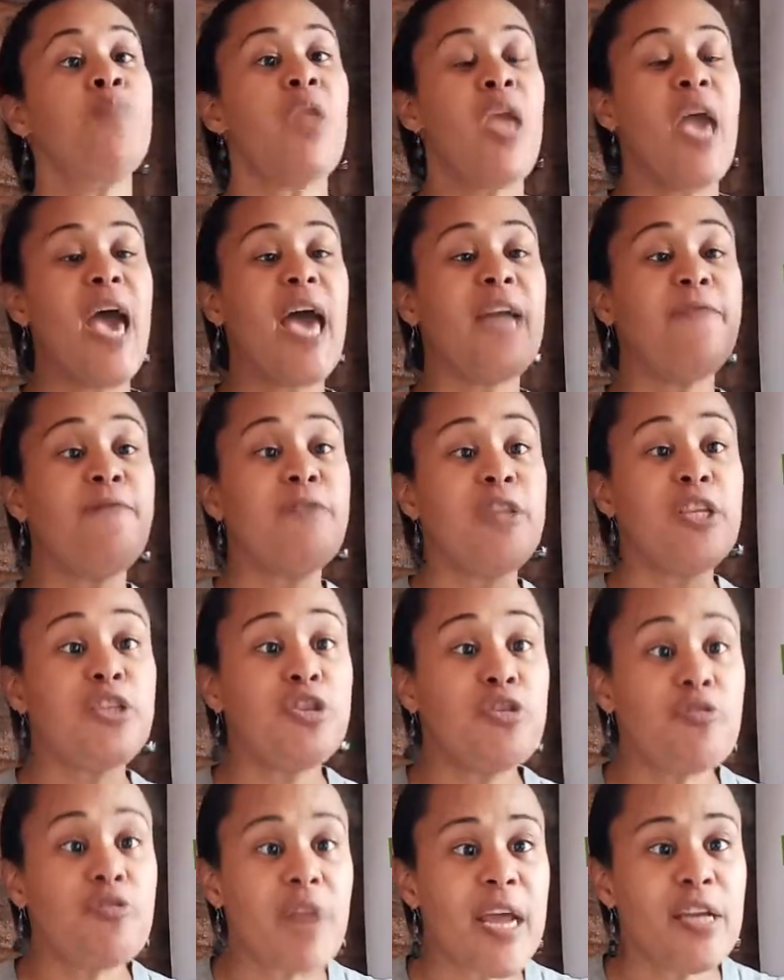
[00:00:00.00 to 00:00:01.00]
and for the
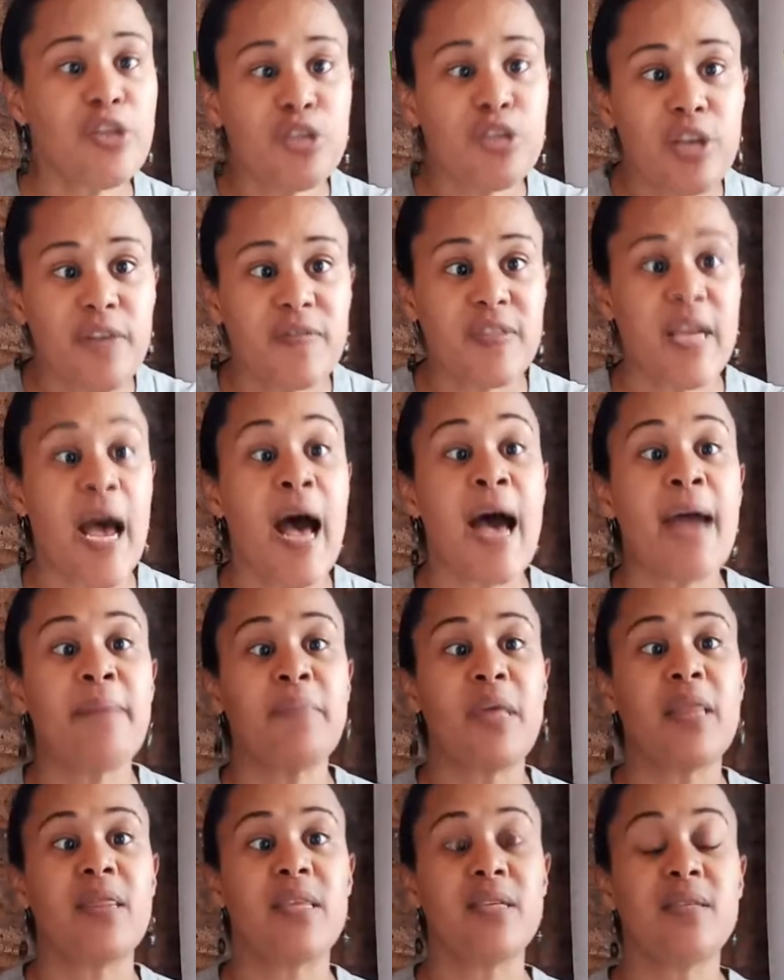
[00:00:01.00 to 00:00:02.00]
duration of time
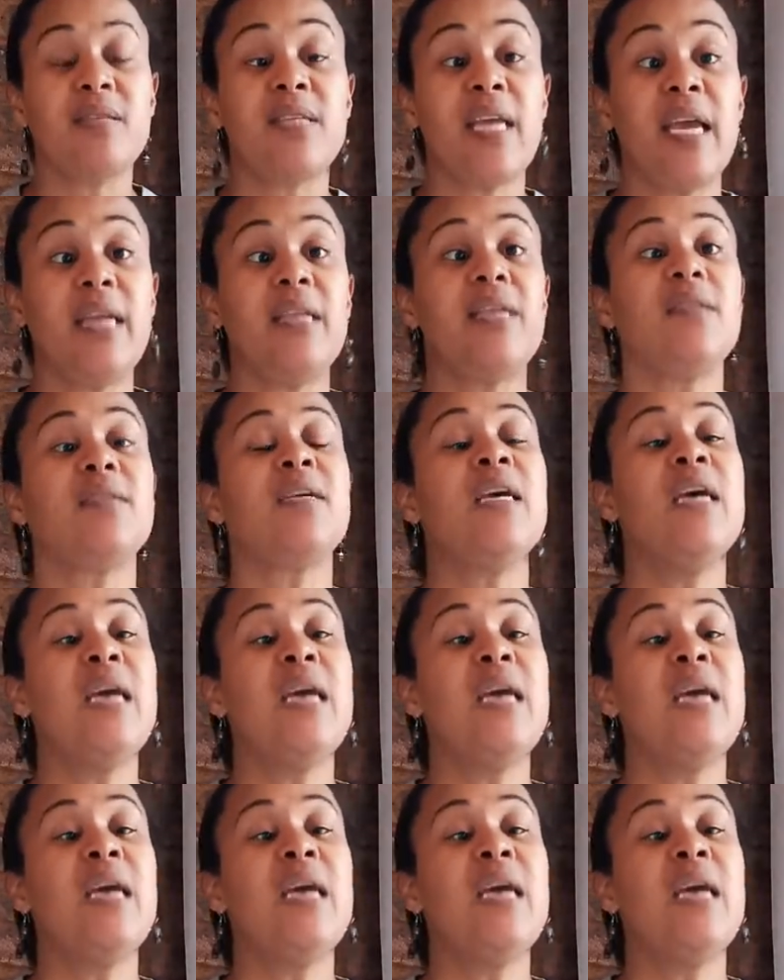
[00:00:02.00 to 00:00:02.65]
that this tenant